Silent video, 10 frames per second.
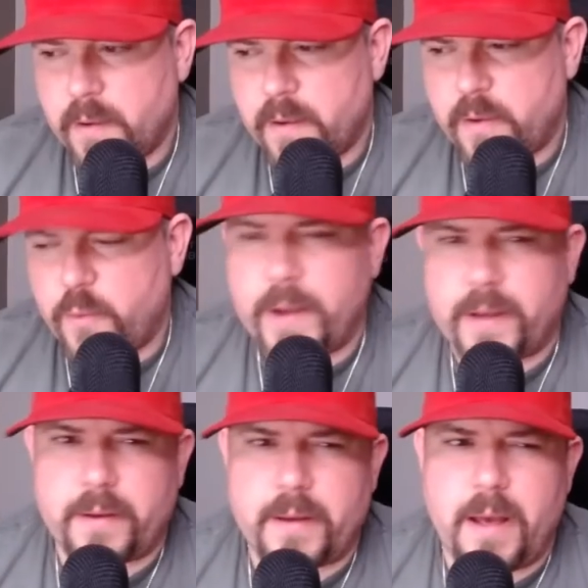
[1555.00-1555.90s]
quick,
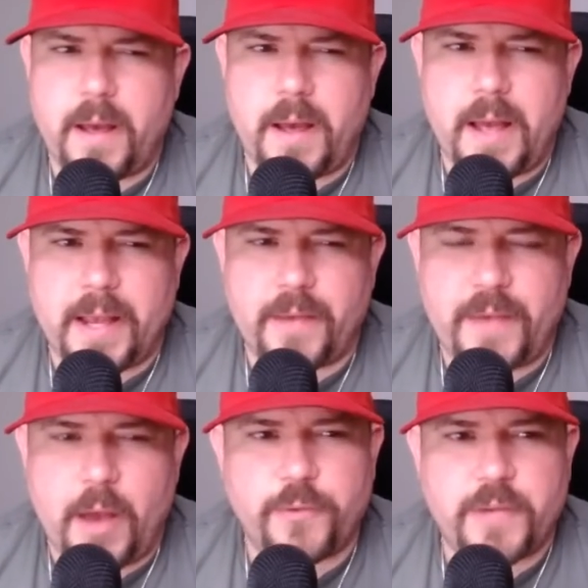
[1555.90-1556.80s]

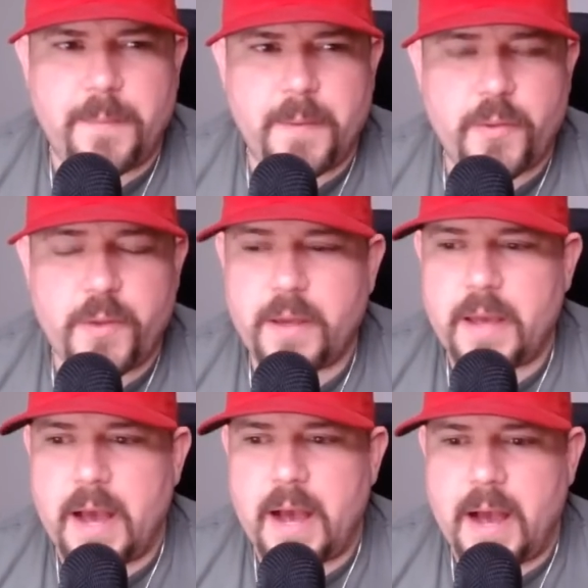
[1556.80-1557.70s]
housekeeping thing.
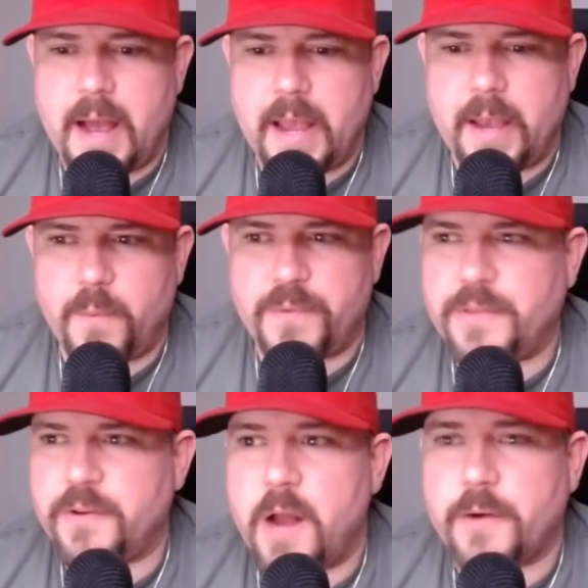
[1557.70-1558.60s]
I was at the
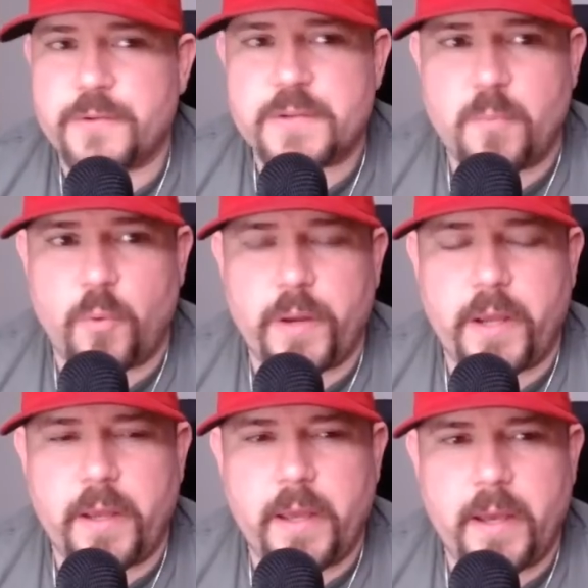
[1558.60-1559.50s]
doctor this
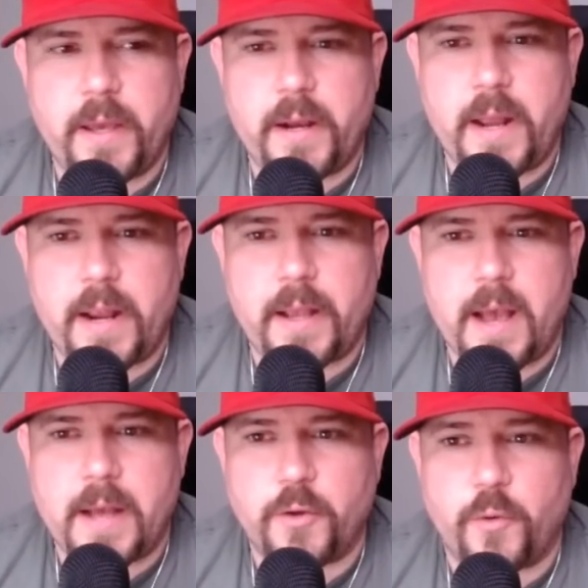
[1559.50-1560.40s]
morning, and I
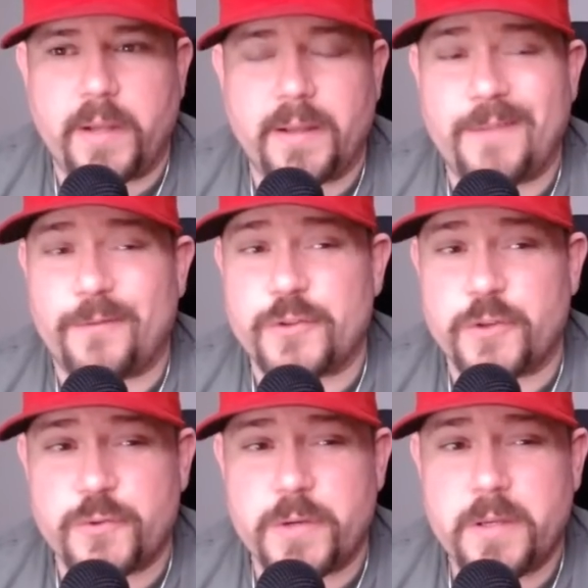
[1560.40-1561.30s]
got greenlit for
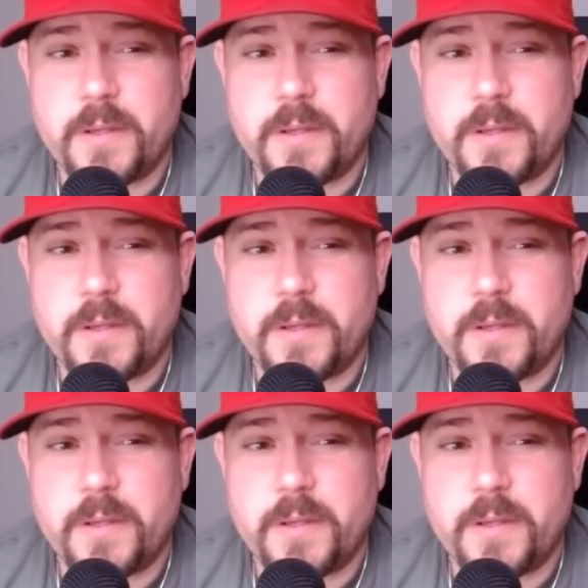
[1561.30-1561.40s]
surgery.